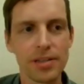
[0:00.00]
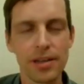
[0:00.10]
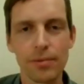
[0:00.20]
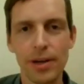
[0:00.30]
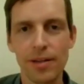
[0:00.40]
to say
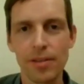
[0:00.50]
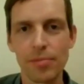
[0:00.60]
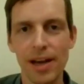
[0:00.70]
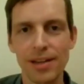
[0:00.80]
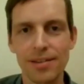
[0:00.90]
right off the
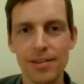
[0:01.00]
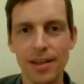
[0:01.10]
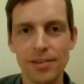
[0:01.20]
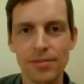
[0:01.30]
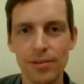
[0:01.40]
bat,
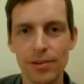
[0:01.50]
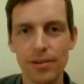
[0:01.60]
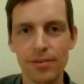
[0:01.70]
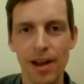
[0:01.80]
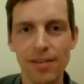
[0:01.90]
thanks
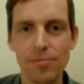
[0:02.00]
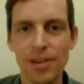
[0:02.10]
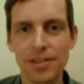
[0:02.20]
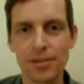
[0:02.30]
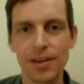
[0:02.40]
for
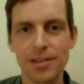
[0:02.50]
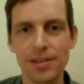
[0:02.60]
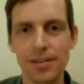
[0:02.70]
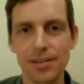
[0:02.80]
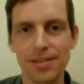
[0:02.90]
having me. It's
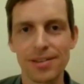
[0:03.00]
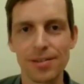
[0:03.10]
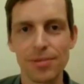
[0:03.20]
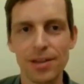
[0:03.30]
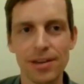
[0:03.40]
great to
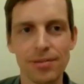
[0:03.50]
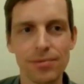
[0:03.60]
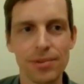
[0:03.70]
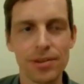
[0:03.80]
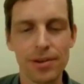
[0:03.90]
be
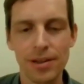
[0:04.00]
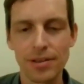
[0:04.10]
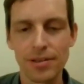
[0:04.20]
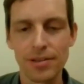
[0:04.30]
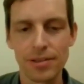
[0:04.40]
on with you,
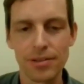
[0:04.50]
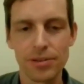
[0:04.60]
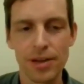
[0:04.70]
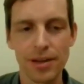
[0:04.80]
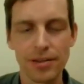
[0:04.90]
Alex,
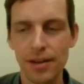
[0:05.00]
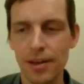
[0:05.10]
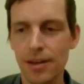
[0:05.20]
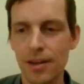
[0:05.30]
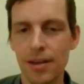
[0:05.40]
and chatting
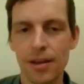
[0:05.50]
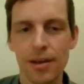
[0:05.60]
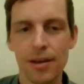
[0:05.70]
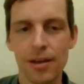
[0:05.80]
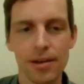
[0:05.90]
today.
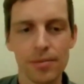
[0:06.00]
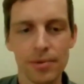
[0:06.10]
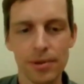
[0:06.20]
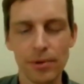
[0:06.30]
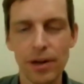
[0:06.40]

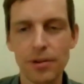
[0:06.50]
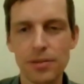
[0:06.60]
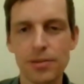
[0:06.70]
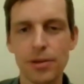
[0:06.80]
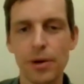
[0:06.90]
In
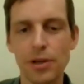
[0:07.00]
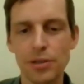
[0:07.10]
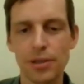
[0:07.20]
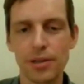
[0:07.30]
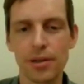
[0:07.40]
regards to your
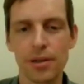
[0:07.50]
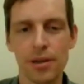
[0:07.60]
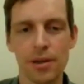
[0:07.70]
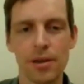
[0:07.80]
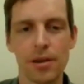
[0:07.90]
question,
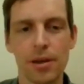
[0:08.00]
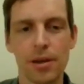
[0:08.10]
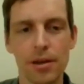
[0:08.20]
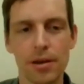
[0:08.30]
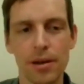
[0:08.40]

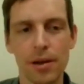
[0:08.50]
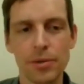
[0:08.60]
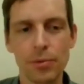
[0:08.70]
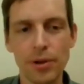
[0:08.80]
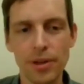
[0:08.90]

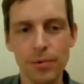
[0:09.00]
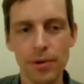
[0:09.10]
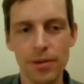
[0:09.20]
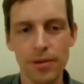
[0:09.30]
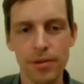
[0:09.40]
I was
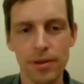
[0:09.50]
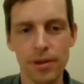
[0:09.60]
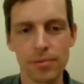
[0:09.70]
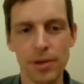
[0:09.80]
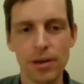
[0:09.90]
working with
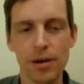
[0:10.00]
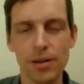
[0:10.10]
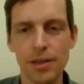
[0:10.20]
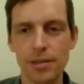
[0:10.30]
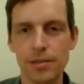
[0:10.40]
my
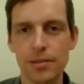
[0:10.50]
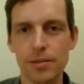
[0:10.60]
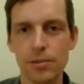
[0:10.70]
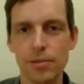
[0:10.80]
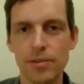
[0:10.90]
colleagues at
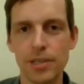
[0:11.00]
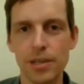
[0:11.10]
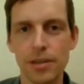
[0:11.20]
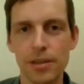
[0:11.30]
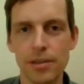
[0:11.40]
U of
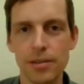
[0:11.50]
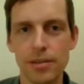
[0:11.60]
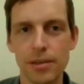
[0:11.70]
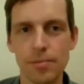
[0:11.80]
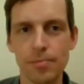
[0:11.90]
T.
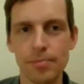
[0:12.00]
That's